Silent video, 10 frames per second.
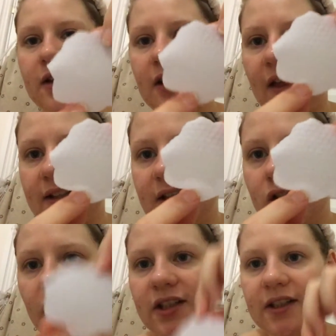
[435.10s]
So that's the
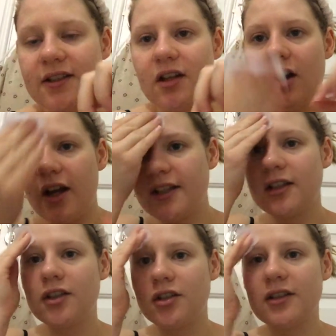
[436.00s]
dotted side,
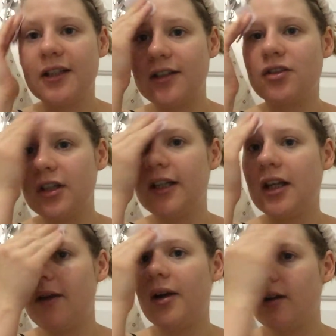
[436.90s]
and I just literally
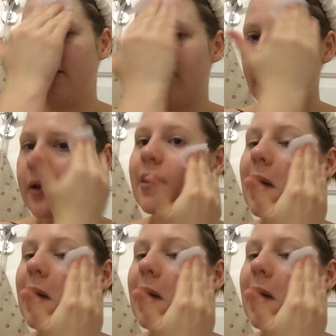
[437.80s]
go over.